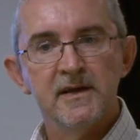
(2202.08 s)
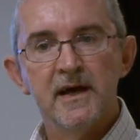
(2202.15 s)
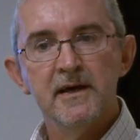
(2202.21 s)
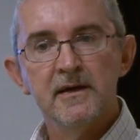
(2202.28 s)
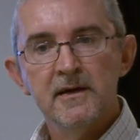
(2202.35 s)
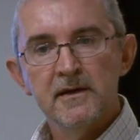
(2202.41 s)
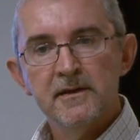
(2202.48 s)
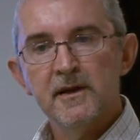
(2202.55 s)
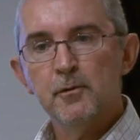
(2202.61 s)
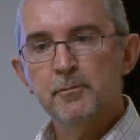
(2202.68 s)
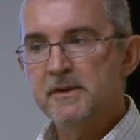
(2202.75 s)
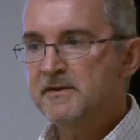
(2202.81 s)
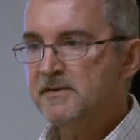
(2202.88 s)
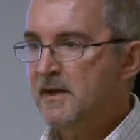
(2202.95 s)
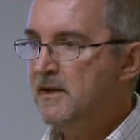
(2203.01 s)
that, they'll
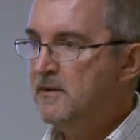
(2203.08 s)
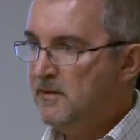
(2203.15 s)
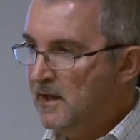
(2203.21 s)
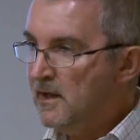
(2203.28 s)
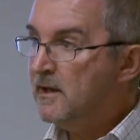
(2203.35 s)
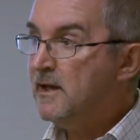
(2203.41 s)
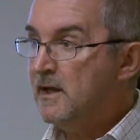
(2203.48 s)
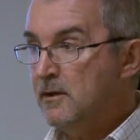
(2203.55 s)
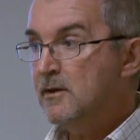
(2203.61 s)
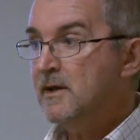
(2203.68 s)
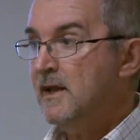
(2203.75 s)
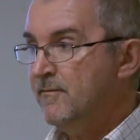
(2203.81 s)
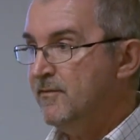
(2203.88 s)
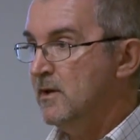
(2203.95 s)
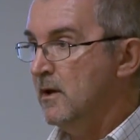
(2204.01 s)
be saying, yeah, okay, you
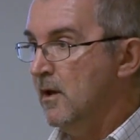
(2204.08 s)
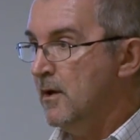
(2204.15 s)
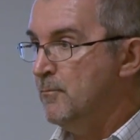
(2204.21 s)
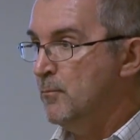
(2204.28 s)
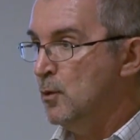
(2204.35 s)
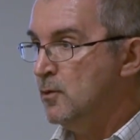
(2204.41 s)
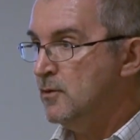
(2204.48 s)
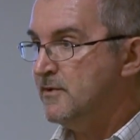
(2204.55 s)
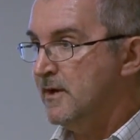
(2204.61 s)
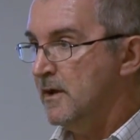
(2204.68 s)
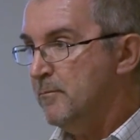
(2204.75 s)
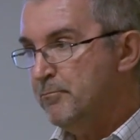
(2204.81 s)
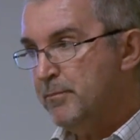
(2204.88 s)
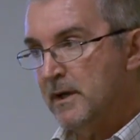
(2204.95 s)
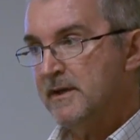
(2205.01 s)
can have your lime
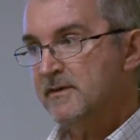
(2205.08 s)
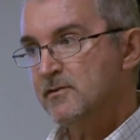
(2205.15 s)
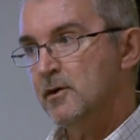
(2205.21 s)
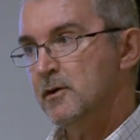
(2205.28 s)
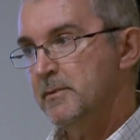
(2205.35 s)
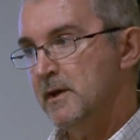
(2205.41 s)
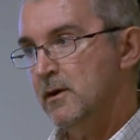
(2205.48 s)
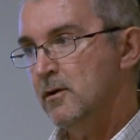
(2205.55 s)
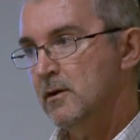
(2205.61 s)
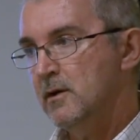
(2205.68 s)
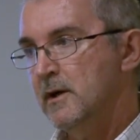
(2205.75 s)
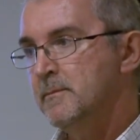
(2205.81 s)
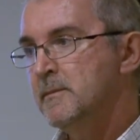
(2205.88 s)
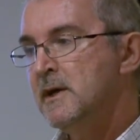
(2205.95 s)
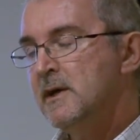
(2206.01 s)
mortar, but it's got to be a hot
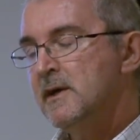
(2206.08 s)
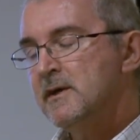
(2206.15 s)
lime.